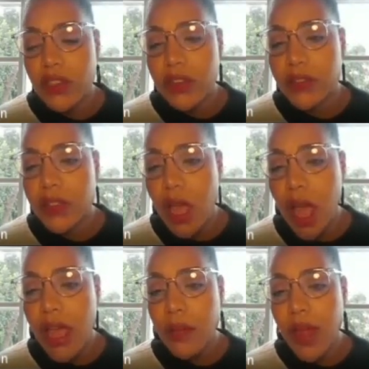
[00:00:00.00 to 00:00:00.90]
of
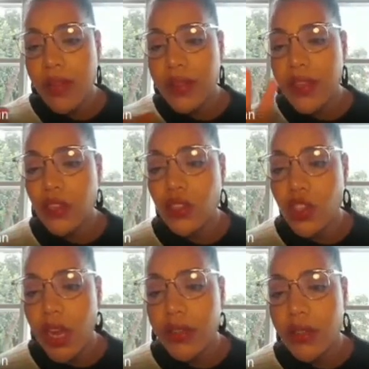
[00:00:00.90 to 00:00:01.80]
time and these
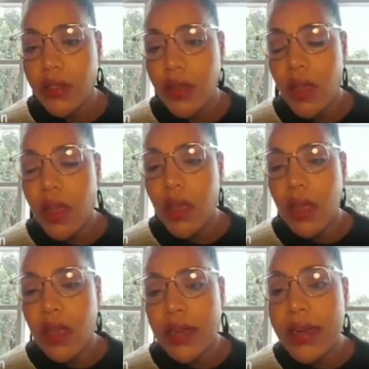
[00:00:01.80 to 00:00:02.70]
chat
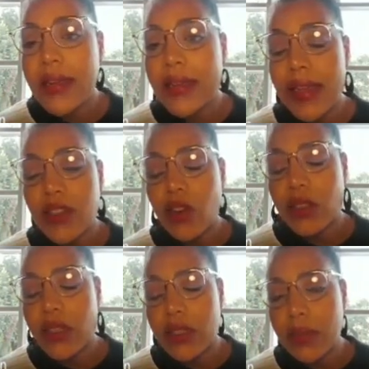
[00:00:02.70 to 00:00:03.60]
links had
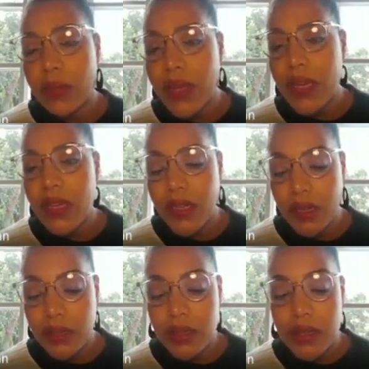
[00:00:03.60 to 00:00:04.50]
not disappeared
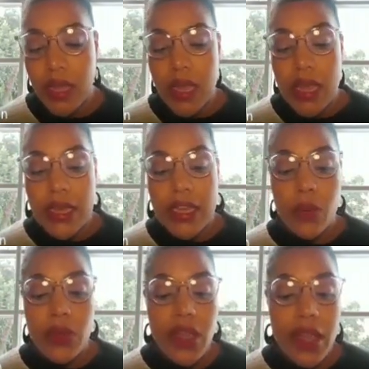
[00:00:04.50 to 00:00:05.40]
yet, he
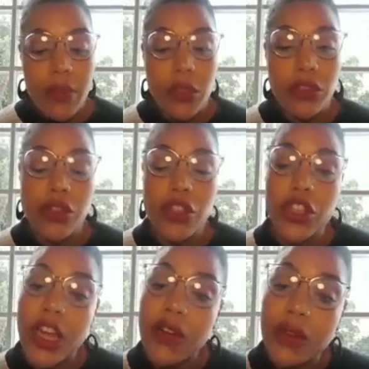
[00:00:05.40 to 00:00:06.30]
was able to
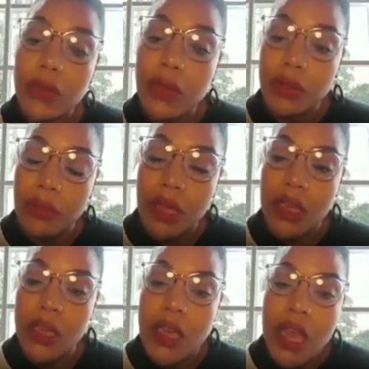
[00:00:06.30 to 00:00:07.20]
share it with
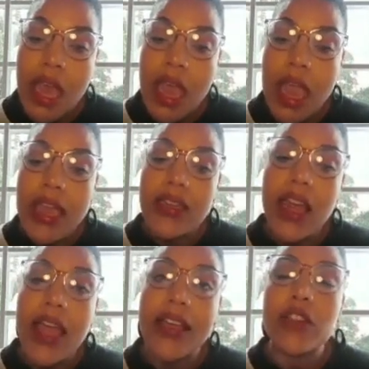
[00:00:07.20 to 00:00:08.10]
me. And
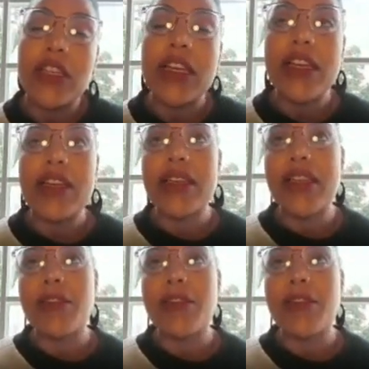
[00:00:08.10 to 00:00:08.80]
I could clearly see